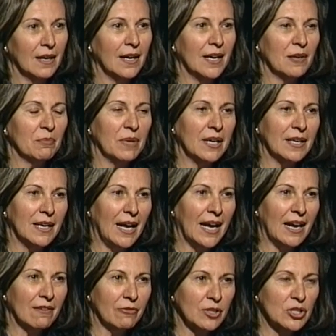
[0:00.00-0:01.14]
An
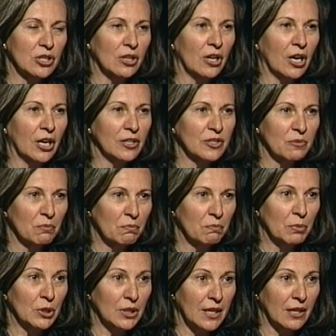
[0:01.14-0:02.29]
average large
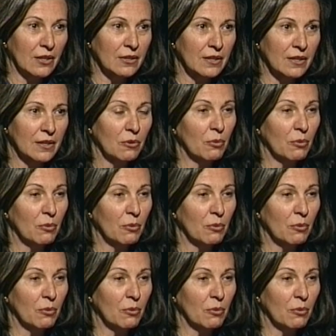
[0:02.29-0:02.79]
bull elk